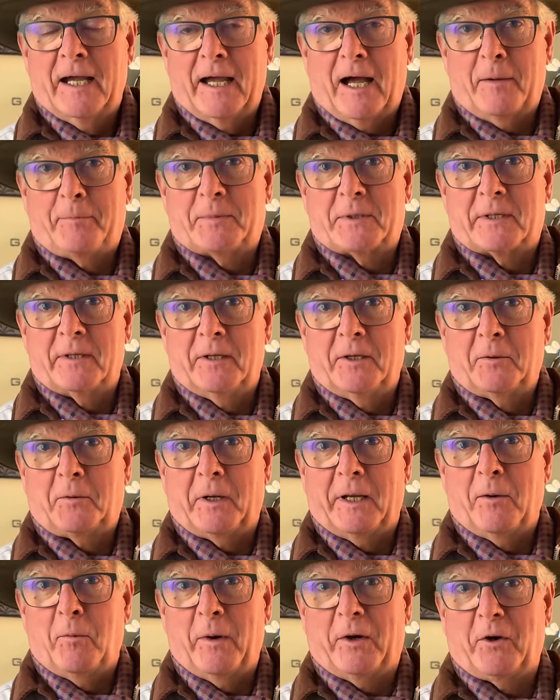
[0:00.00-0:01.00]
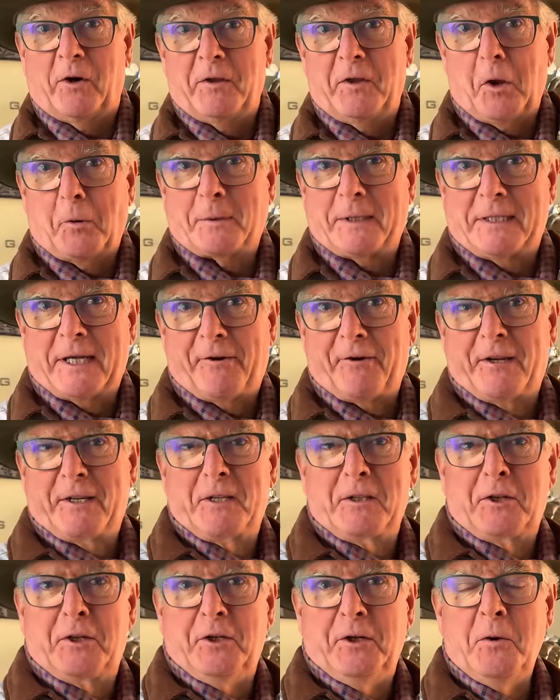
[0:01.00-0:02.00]
Absolutely. We're going the opposite
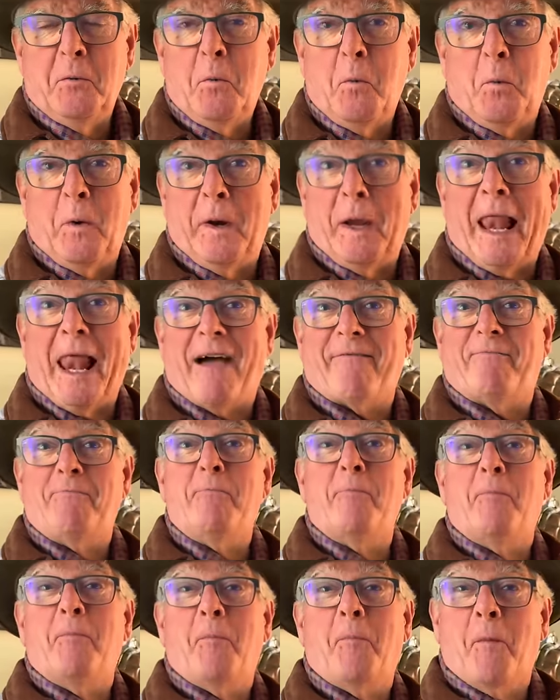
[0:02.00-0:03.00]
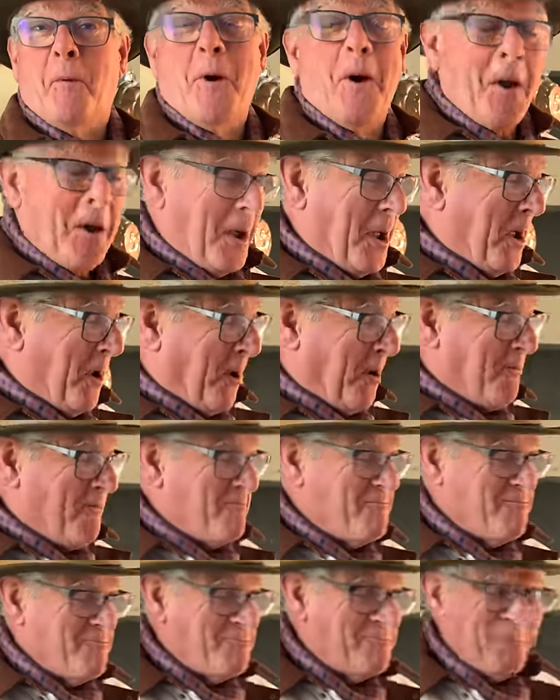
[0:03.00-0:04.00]
direction to you. more,
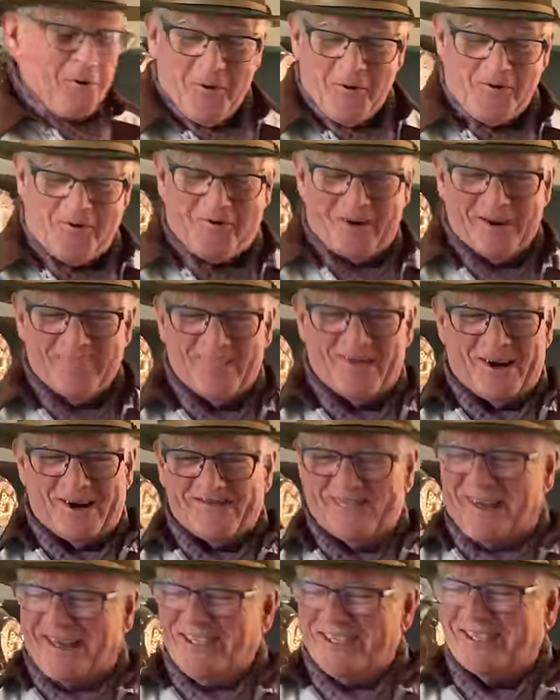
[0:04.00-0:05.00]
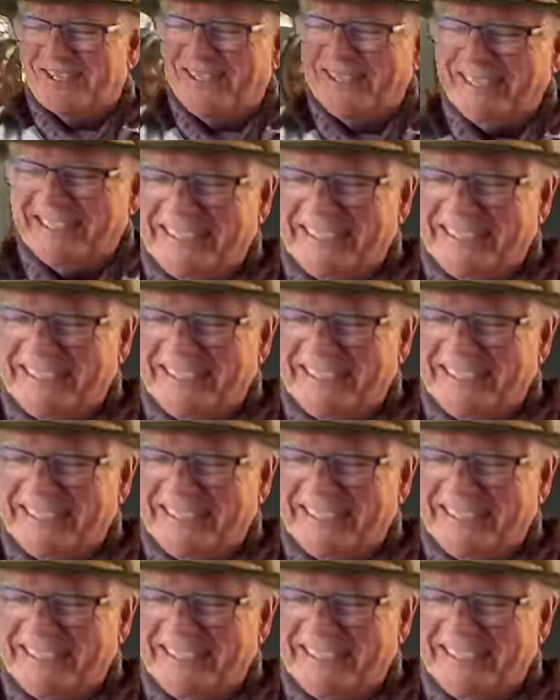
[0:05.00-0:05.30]
more fun and more adventure.